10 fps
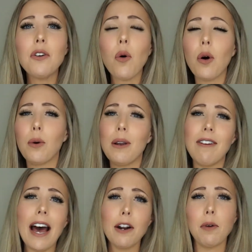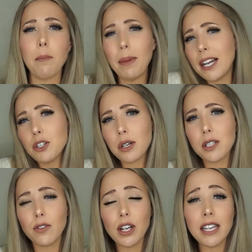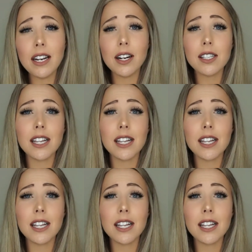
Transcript: or we've had them on Pinterest for years,